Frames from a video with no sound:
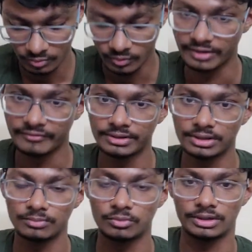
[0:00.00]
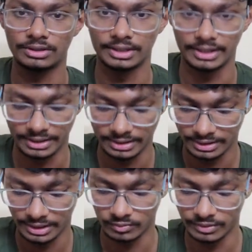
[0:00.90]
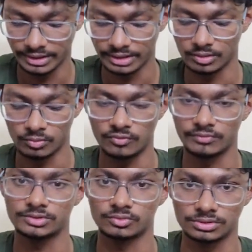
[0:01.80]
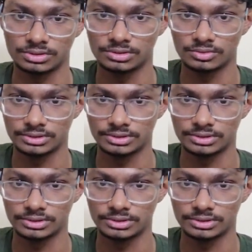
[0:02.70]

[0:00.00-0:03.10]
we're giving the input at the gate and we're taking the output from the source. So